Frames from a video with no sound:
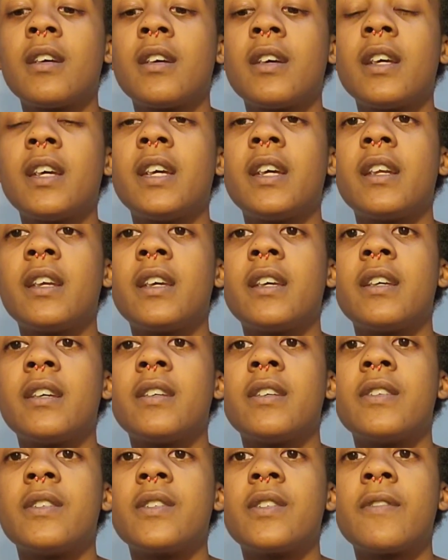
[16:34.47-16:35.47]
it
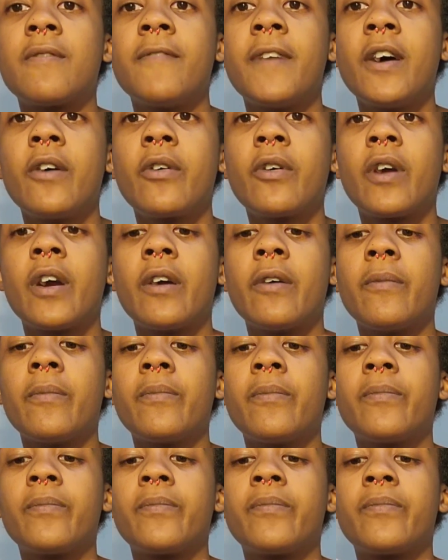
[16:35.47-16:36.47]
is Velcro.
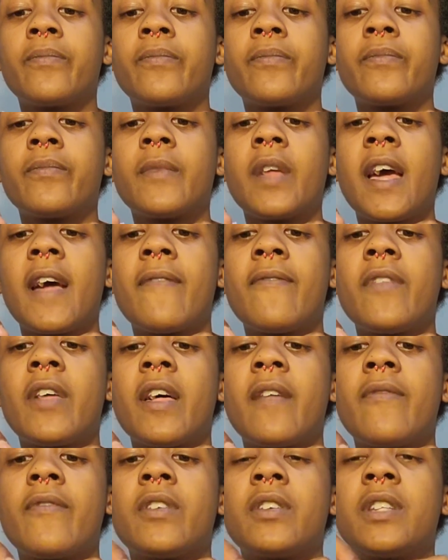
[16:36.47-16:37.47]
And
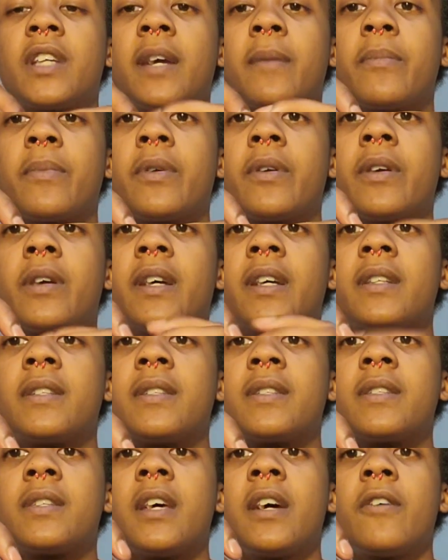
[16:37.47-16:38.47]
then the diaper
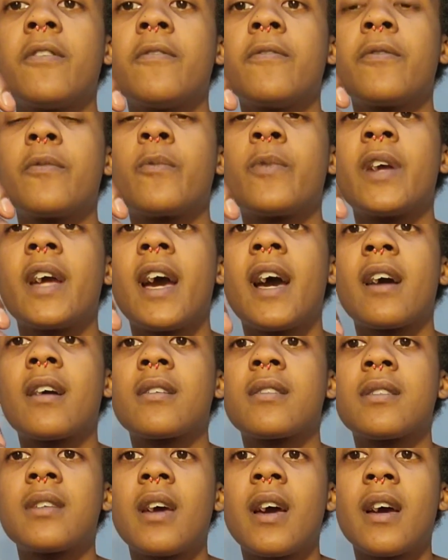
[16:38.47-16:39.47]
itself
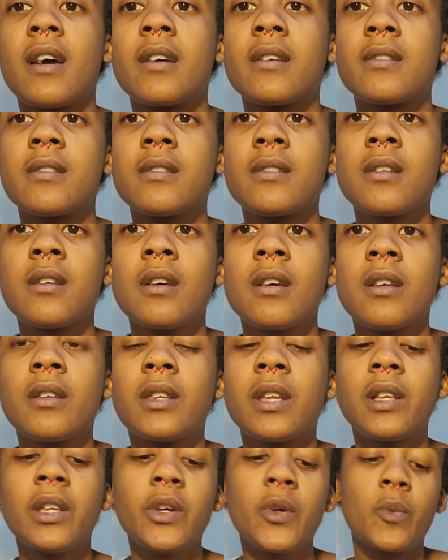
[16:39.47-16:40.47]
reacts as
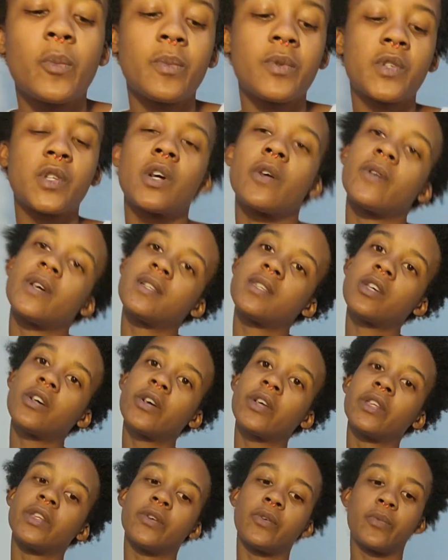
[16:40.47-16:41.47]
the loop, so it's hook
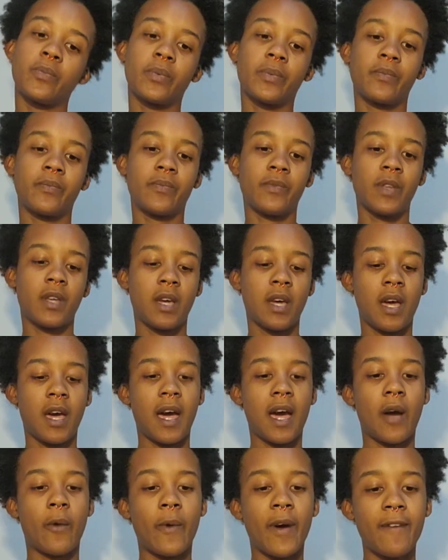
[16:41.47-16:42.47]
and loop.
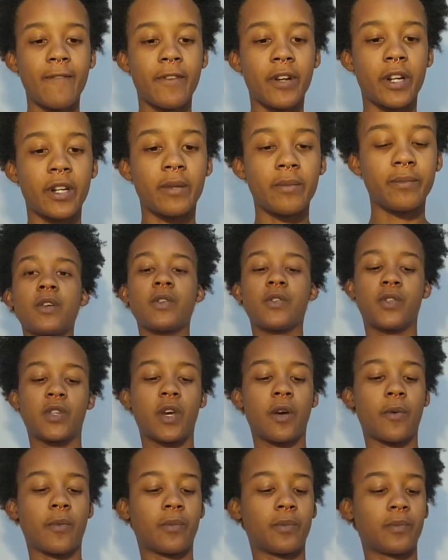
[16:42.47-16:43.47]
However, so